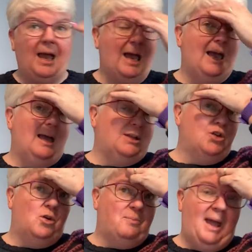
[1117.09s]

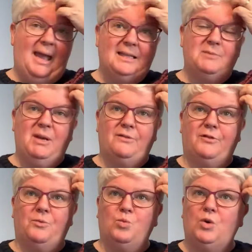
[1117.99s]
dog beds made
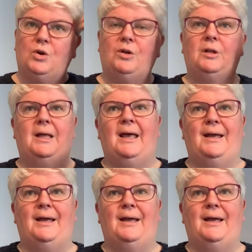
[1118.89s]
from wool,